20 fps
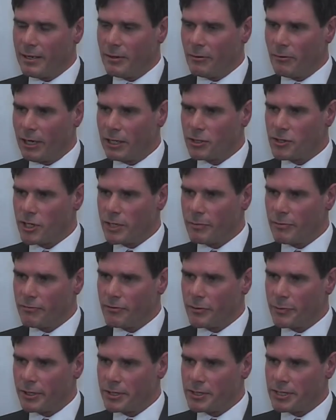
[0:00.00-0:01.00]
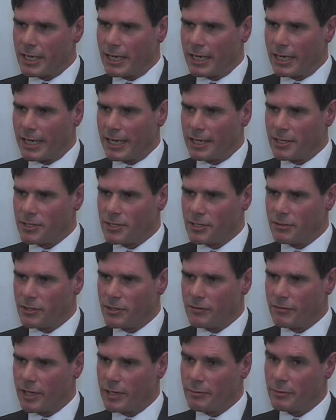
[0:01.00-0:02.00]
Well, treatment for prostate cancer
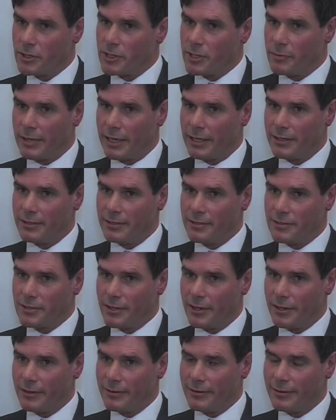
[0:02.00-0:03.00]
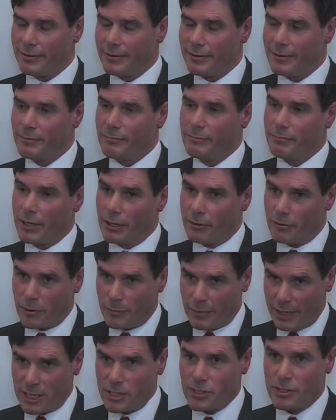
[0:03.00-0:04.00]
is very much dependent on both the
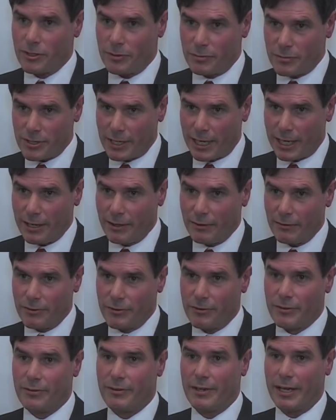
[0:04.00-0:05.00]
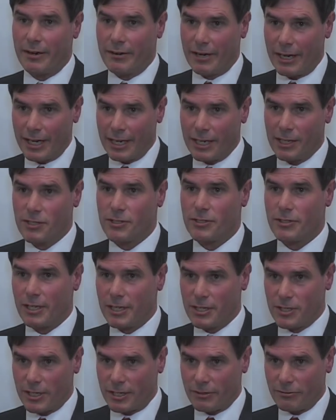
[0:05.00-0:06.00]
patient themselves, their age, their
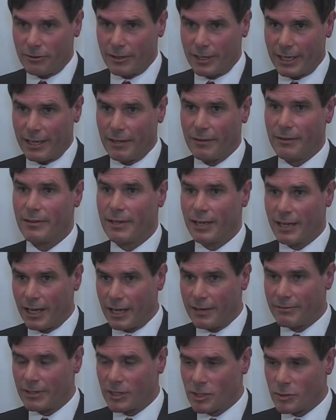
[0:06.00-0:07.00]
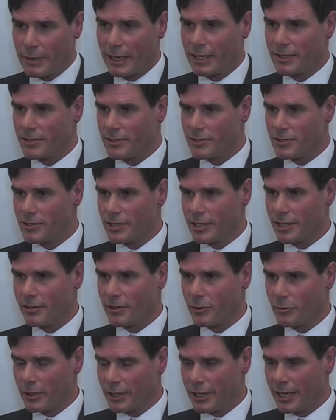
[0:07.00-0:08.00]
general health, their life expectancy on
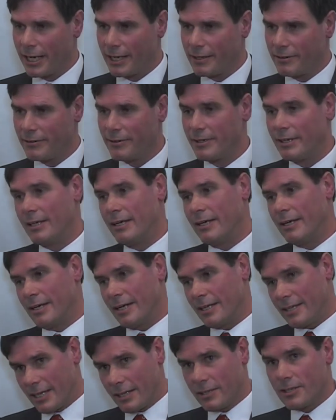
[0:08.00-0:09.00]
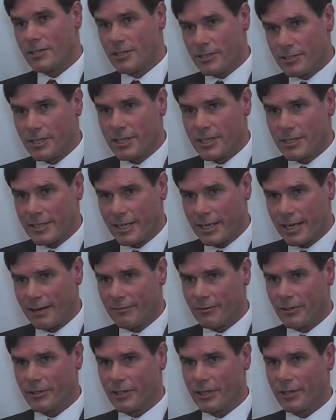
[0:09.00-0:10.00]
the one hand, and then the disease they
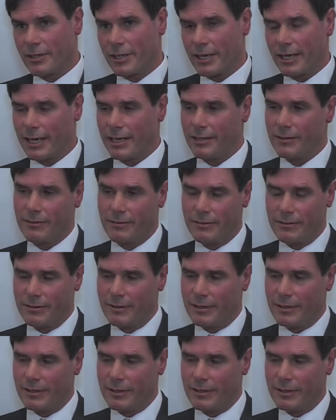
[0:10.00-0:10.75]
have on the other hand,